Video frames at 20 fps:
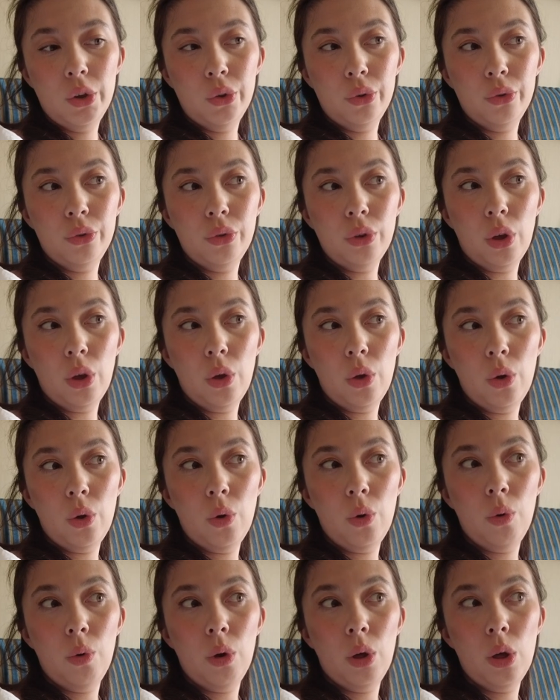
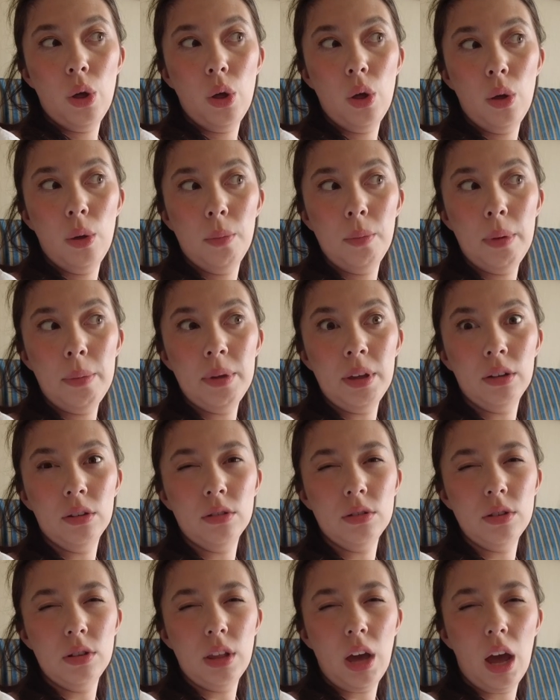So maybe I'll go
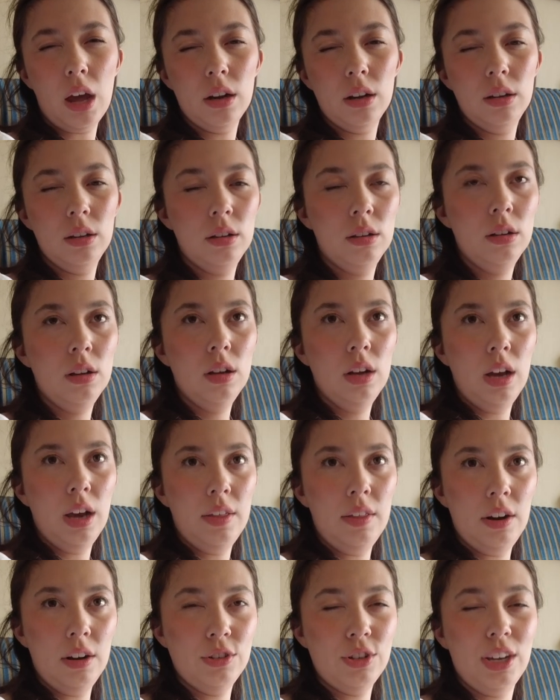do that, and
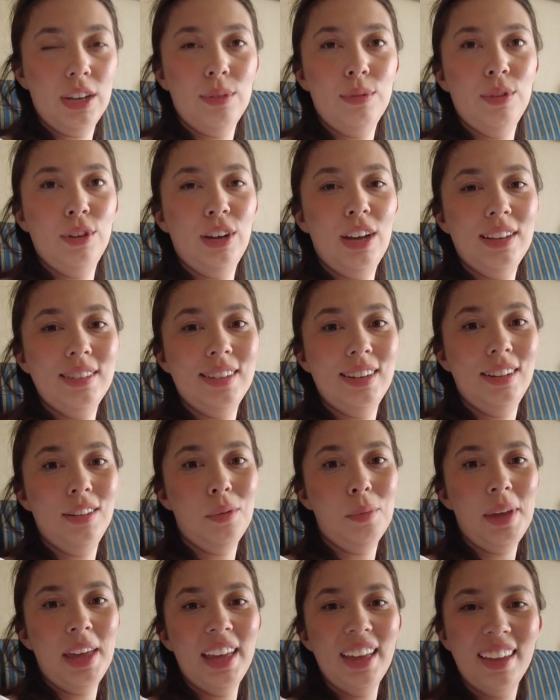then I'll check in with you guys in a little
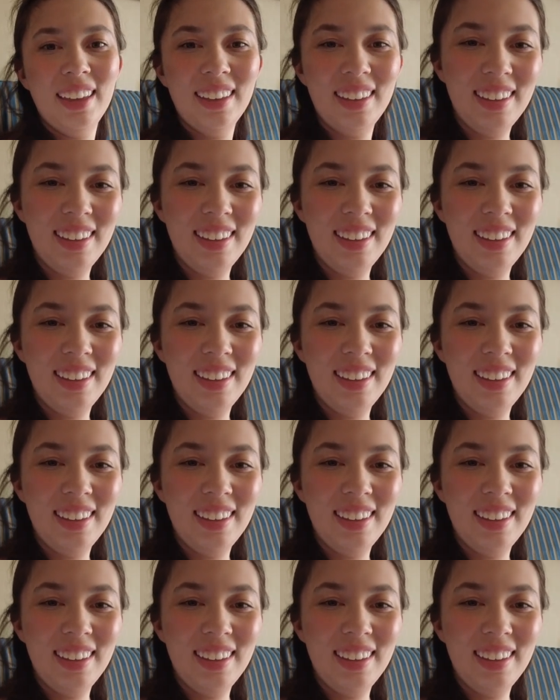bit.